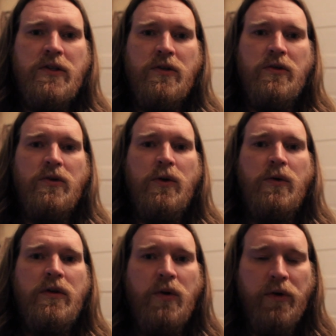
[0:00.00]

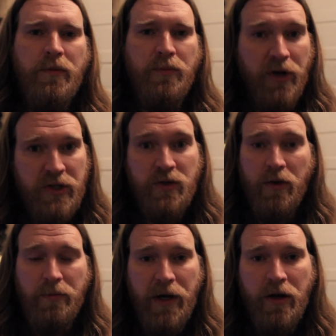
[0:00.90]
to British
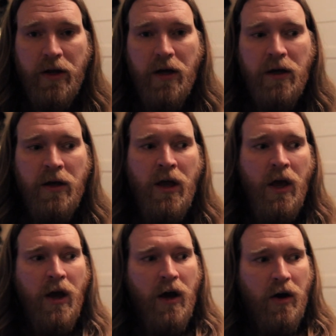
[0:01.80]
North America
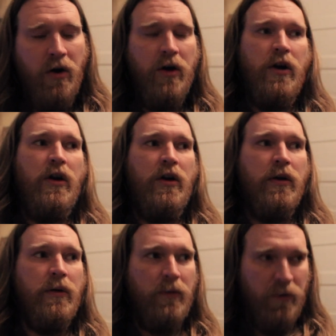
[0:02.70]

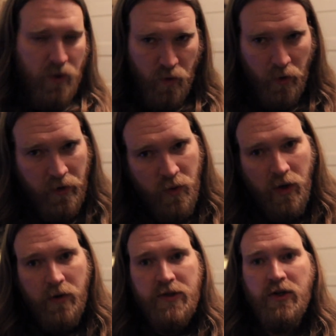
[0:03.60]
are quote
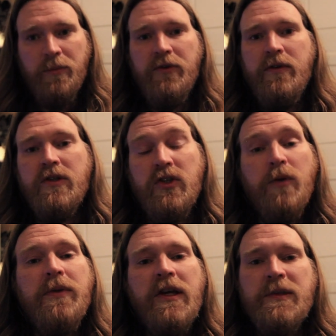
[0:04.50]
unquote
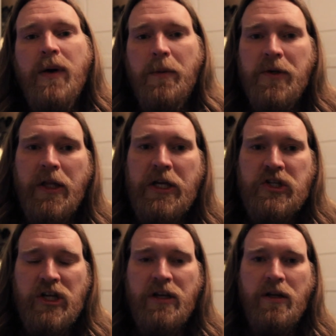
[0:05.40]
surplus
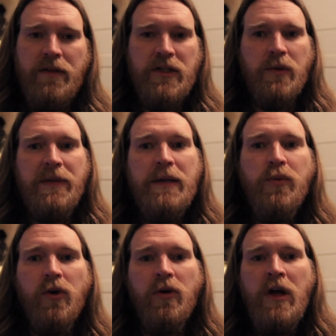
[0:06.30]
population. These are
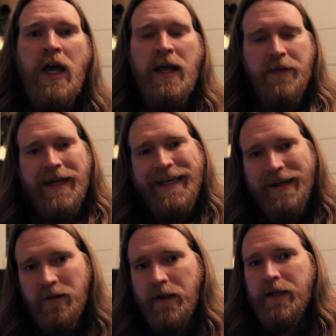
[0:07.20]
people that
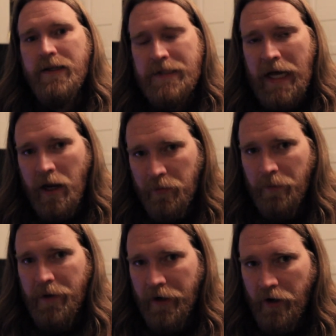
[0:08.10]
England is not
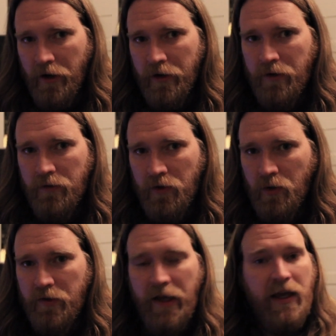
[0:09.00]
prepared
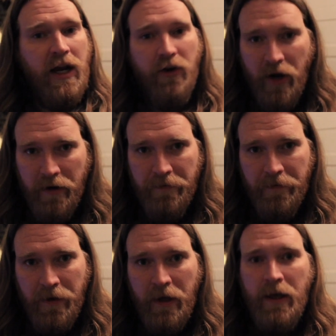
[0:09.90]
to take care
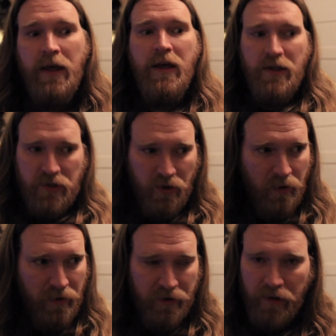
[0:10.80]
of.
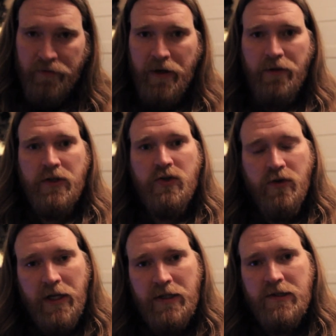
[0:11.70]
So they're living on the
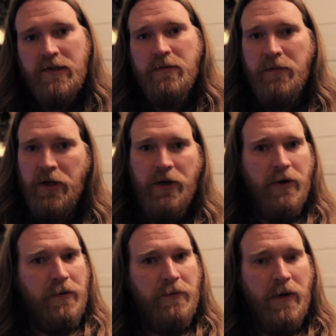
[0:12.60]
streets,
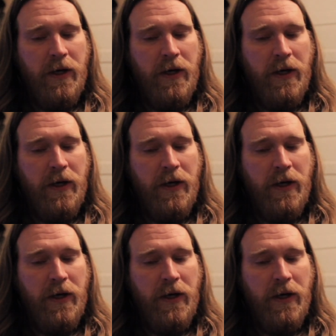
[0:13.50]
they're